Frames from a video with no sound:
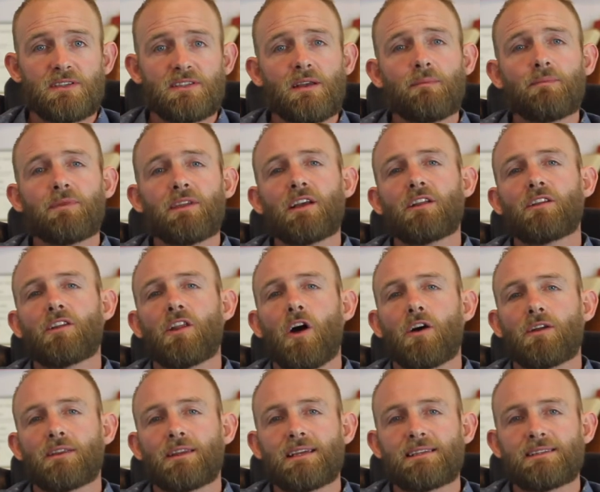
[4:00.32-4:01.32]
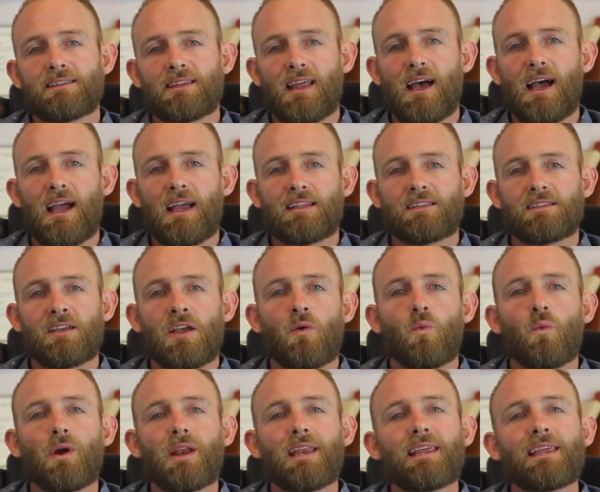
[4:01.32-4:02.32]
something along these lines
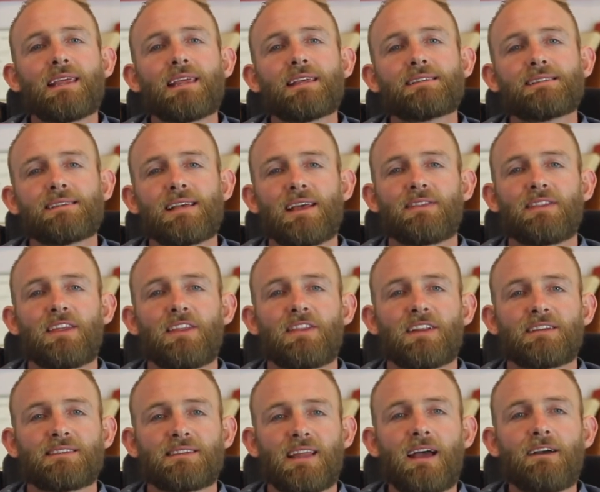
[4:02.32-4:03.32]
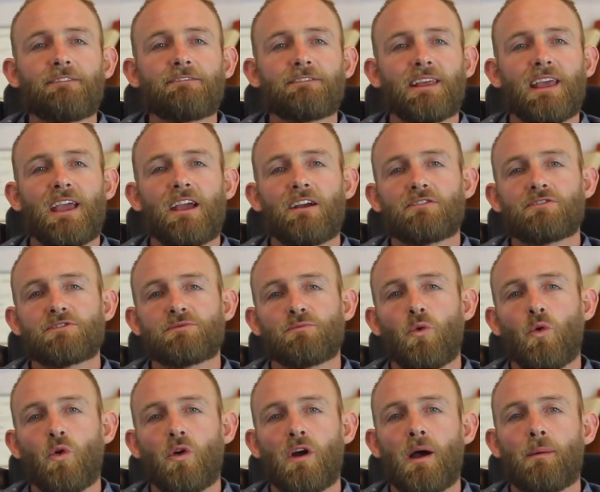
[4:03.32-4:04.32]
when he said that the left cares
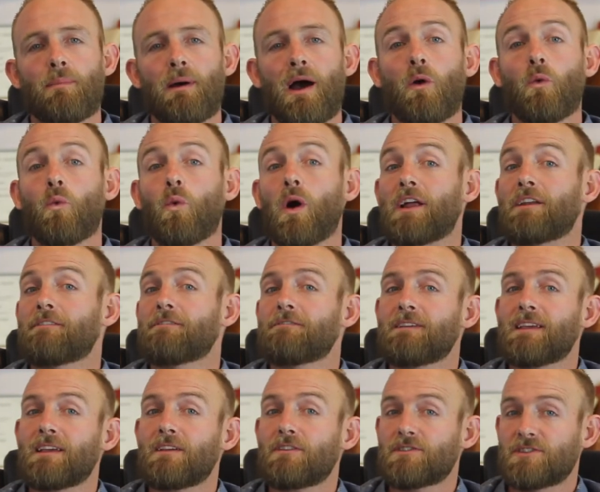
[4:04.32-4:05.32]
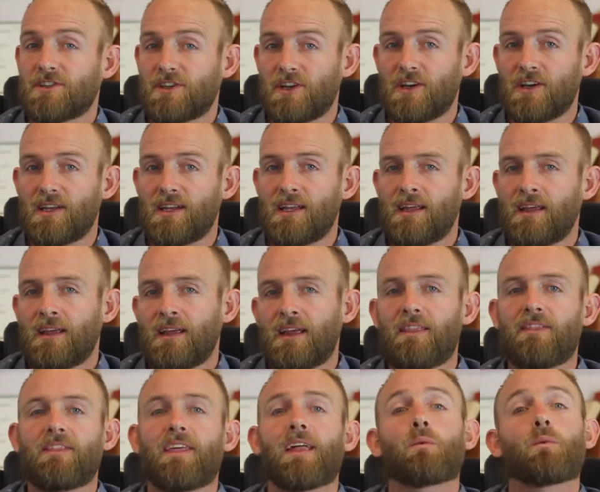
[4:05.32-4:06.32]
more about what feels good
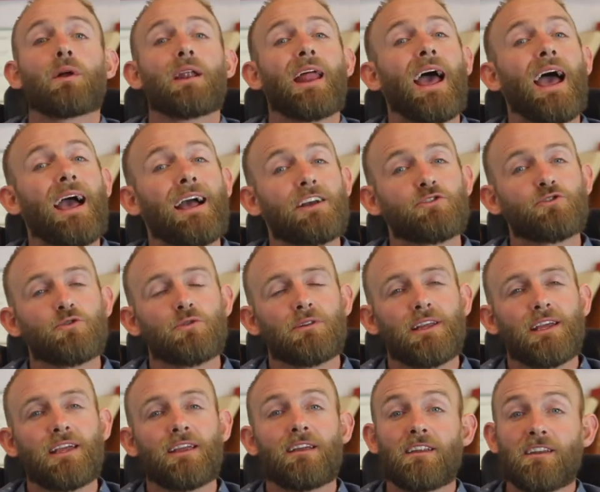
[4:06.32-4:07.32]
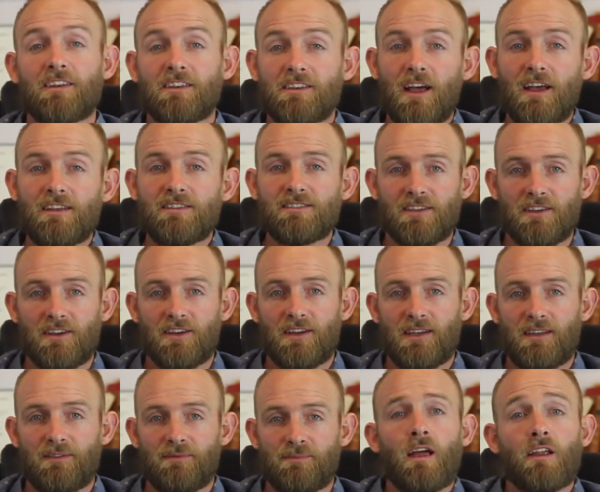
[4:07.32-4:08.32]
than what actually does
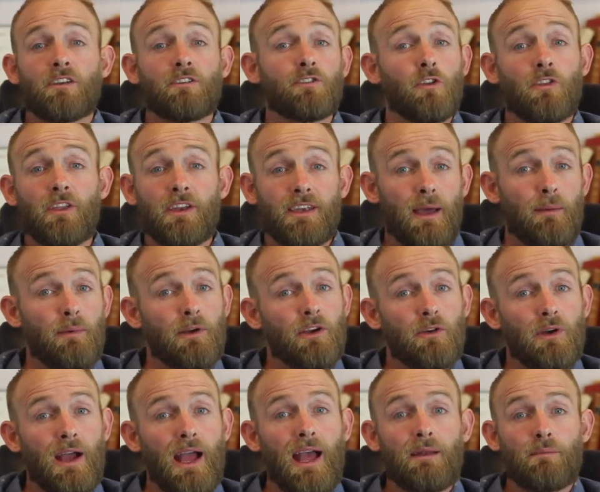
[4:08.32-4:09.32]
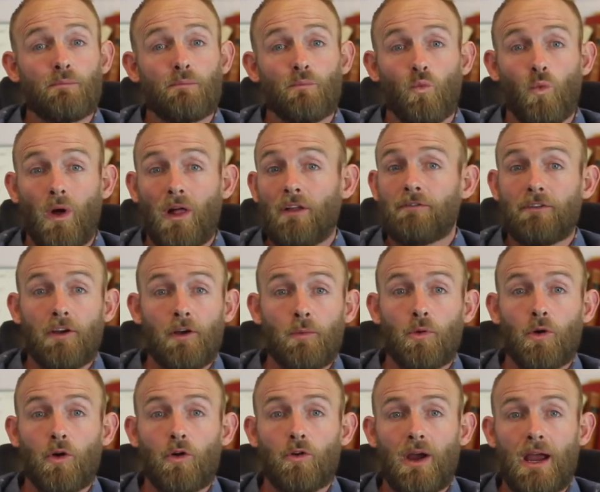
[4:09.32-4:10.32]
good. Do the Democrat welfare
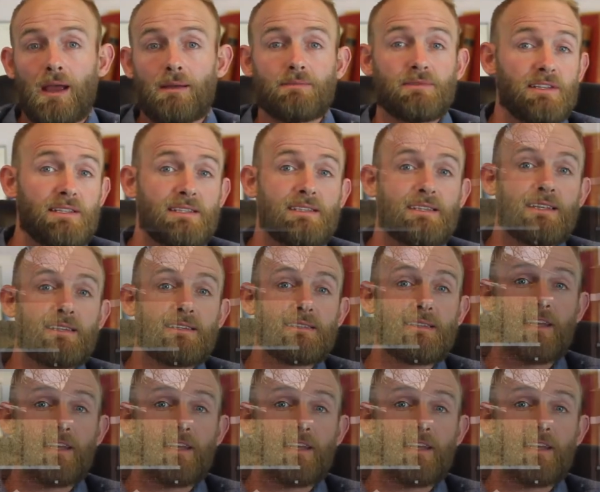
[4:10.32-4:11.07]
programs in cities